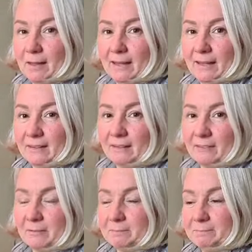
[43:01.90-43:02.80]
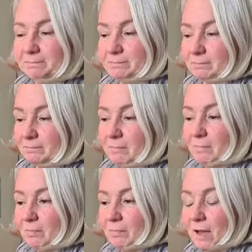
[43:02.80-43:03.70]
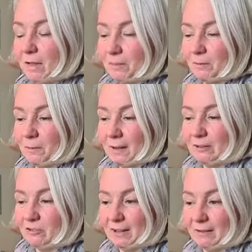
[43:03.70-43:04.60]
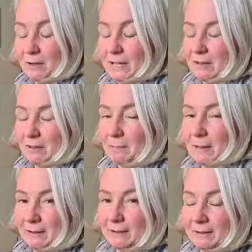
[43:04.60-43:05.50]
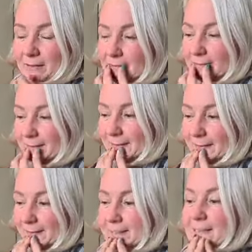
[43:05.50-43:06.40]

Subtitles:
and I thought, actually, reading about it, that